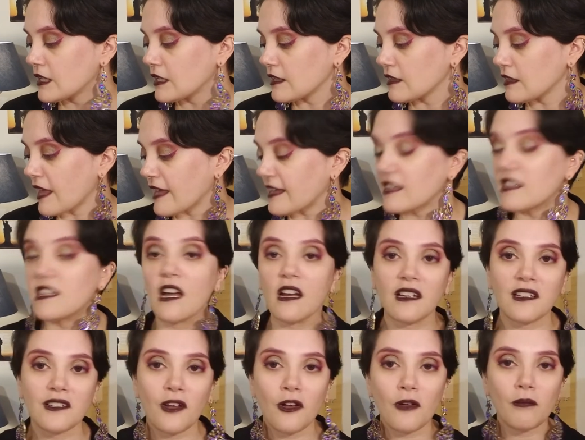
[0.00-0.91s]
like young
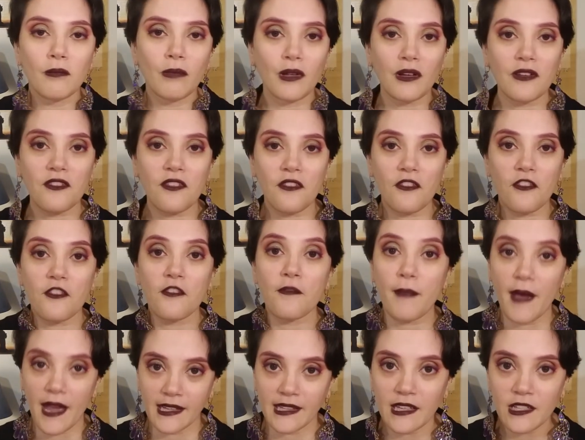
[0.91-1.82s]
adult books in
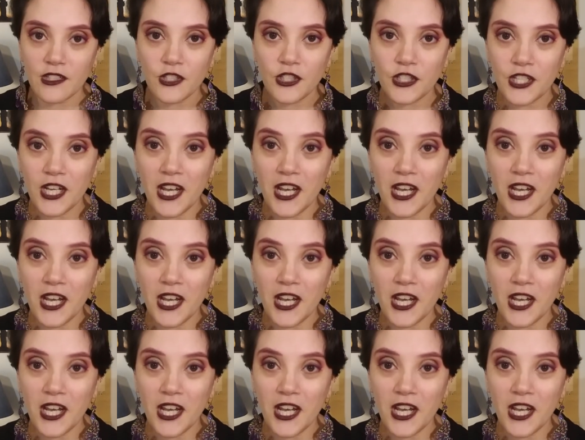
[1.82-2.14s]
Spanish